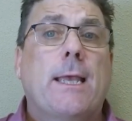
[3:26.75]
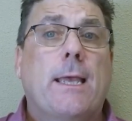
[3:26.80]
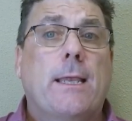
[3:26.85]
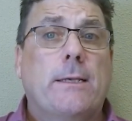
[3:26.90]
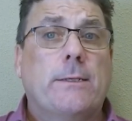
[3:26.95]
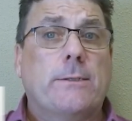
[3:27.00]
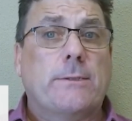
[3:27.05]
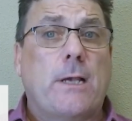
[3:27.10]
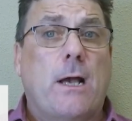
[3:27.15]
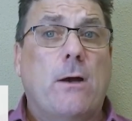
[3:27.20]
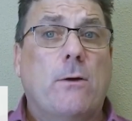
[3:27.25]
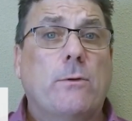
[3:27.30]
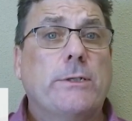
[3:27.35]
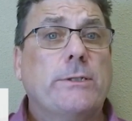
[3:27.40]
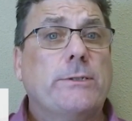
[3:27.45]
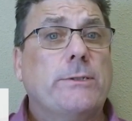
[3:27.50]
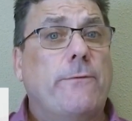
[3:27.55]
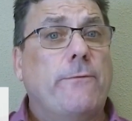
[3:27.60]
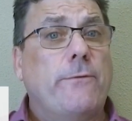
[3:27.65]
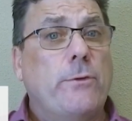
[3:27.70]
And as
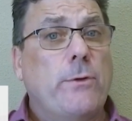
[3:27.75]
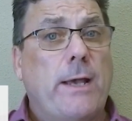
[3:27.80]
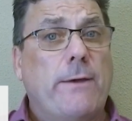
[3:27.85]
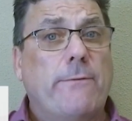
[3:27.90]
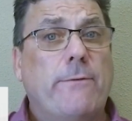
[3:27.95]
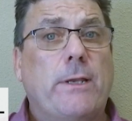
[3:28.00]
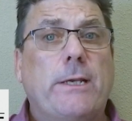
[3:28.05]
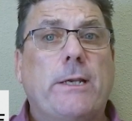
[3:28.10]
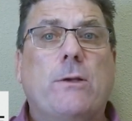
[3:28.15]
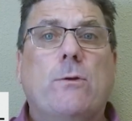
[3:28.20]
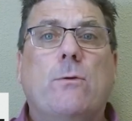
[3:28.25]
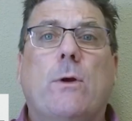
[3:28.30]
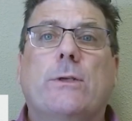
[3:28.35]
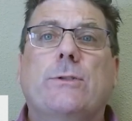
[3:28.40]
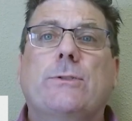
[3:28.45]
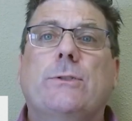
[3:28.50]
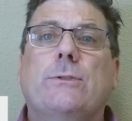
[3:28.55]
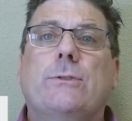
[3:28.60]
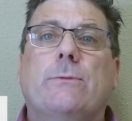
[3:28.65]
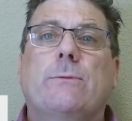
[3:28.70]
always, if you have any
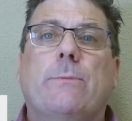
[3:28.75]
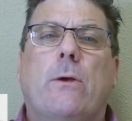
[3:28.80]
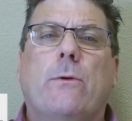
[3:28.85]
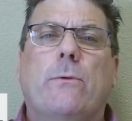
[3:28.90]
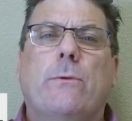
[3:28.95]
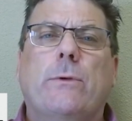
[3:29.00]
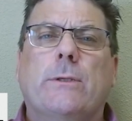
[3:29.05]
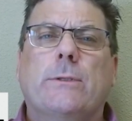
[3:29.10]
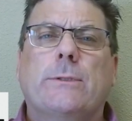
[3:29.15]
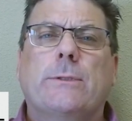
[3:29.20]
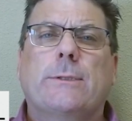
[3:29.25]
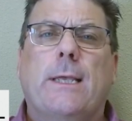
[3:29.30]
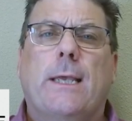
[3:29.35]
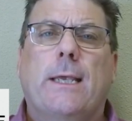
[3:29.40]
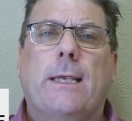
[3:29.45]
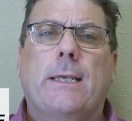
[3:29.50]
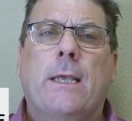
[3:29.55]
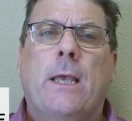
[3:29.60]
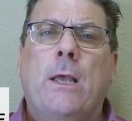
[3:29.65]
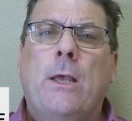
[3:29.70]
questions about real
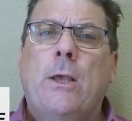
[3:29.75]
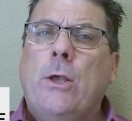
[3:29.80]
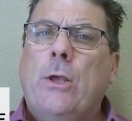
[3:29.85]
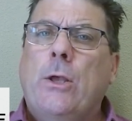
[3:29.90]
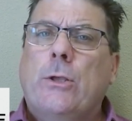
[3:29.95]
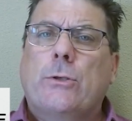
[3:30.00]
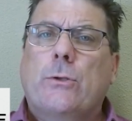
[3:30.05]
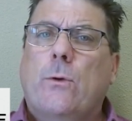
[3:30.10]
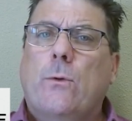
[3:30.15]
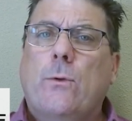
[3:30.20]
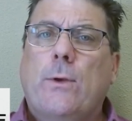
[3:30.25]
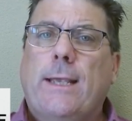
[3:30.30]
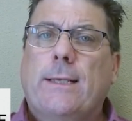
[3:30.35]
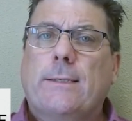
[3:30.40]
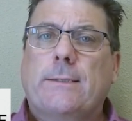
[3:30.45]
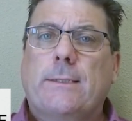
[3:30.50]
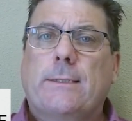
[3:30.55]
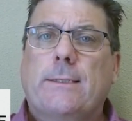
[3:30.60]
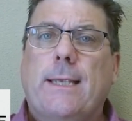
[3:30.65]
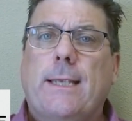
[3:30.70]
estate, don't
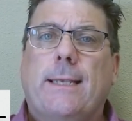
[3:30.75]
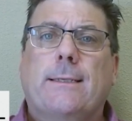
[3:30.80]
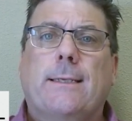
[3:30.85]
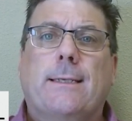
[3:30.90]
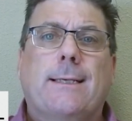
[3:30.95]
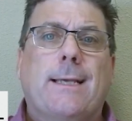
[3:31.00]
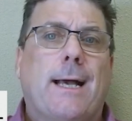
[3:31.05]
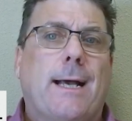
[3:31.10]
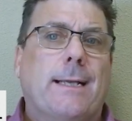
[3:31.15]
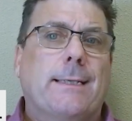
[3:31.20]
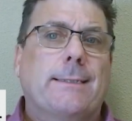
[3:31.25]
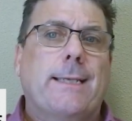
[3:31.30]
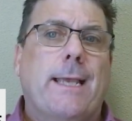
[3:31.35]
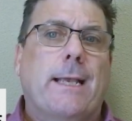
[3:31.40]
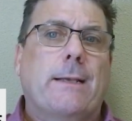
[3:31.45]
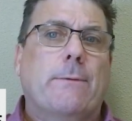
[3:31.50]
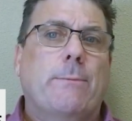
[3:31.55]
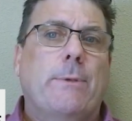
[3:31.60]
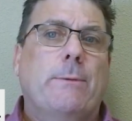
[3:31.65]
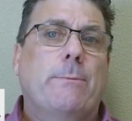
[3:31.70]
hesitate to
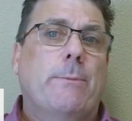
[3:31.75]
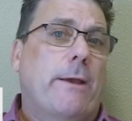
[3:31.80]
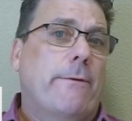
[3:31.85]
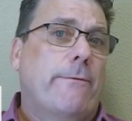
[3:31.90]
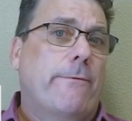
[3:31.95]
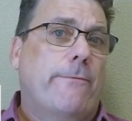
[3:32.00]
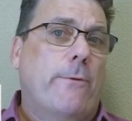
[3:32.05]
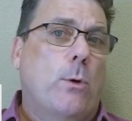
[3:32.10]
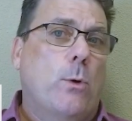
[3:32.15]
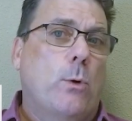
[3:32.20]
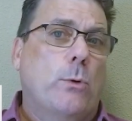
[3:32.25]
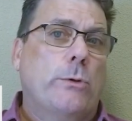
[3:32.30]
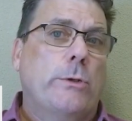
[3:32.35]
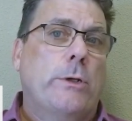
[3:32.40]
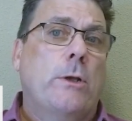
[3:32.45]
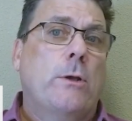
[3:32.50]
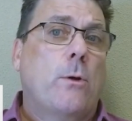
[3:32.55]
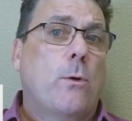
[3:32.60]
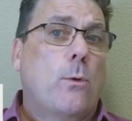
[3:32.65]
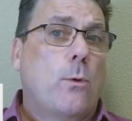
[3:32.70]
contact me by phone
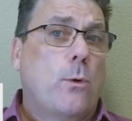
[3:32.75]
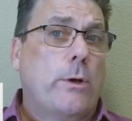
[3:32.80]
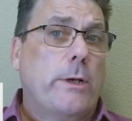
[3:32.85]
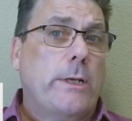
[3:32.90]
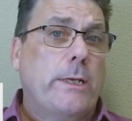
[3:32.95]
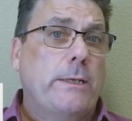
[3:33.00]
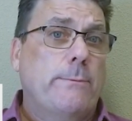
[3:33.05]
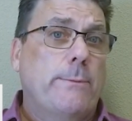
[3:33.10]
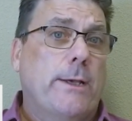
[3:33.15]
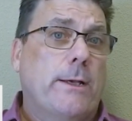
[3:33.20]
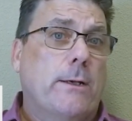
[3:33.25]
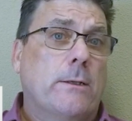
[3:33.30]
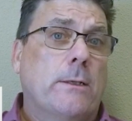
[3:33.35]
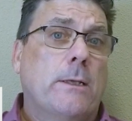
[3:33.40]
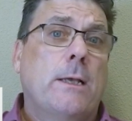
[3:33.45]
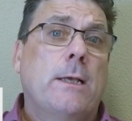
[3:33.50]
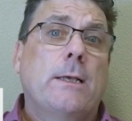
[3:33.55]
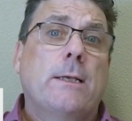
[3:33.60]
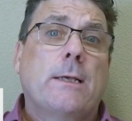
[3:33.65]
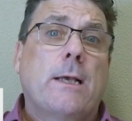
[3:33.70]
or email.
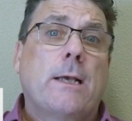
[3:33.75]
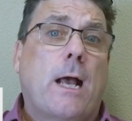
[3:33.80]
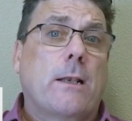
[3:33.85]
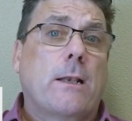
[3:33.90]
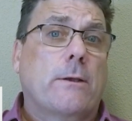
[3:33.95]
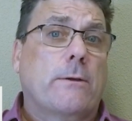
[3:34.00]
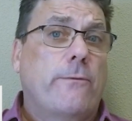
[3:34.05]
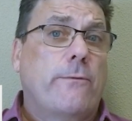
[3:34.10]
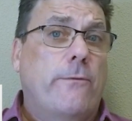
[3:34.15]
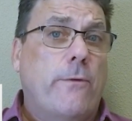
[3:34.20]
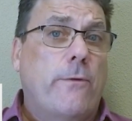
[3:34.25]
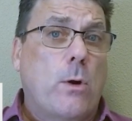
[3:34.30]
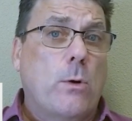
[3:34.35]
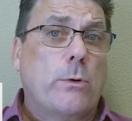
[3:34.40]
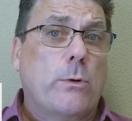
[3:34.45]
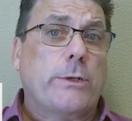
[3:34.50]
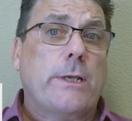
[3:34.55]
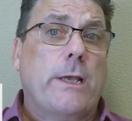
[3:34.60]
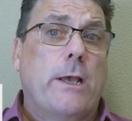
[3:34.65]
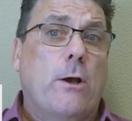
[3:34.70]
I look
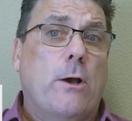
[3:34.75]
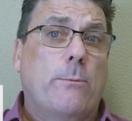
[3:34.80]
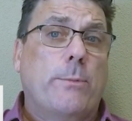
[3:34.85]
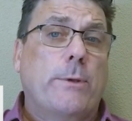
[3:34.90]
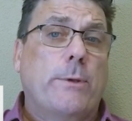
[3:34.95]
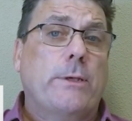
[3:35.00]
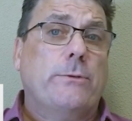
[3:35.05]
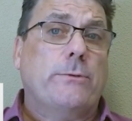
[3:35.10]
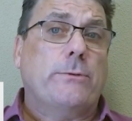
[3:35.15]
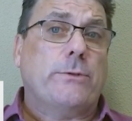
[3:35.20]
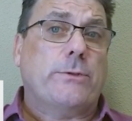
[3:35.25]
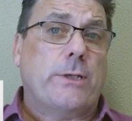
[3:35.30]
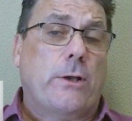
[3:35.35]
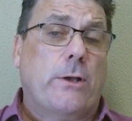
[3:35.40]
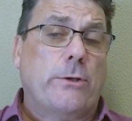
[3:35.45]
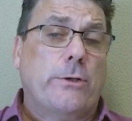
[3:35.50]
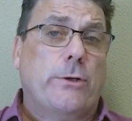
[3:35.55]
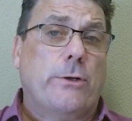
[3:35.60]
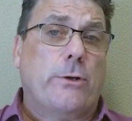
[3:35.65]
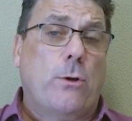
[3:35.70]
forward to helping you
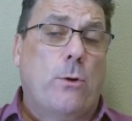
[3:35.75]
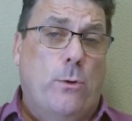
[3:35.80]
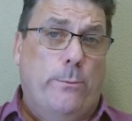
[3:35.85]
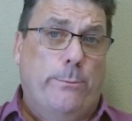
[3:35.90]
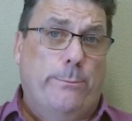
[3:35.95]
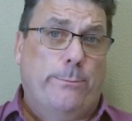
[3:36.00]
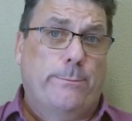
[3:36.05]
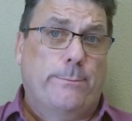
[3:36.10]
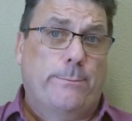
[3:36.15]
sell your home.